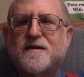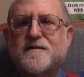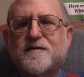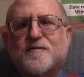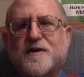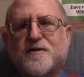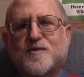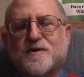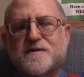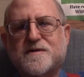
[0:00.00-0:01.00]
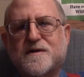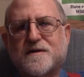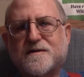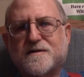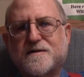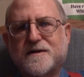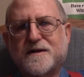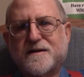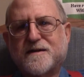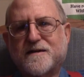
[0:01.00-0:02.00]
So in other words,
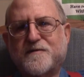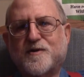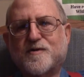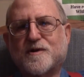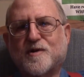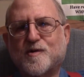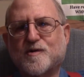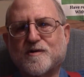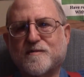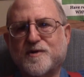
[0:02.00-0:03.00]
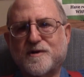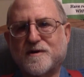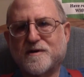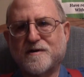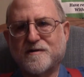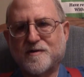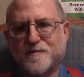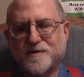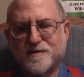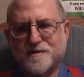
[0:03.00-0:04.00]
if you're in a local community and you're
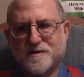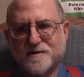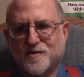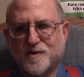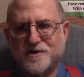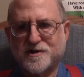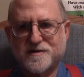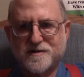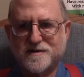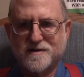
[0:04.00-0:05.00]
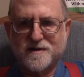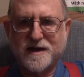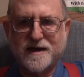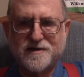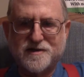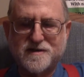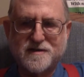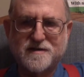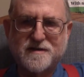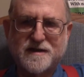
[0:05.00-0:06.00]
producing widgets and
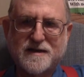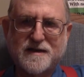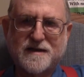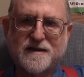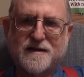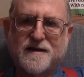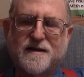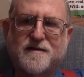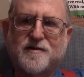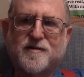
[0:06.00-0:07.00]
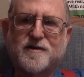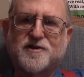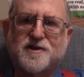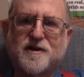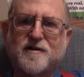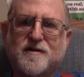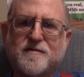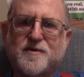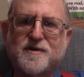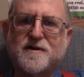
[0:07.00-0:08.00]
gadgets, and you're in a sharing
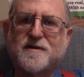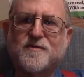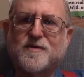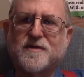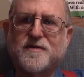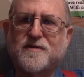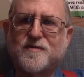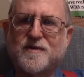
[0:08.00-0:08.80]
community with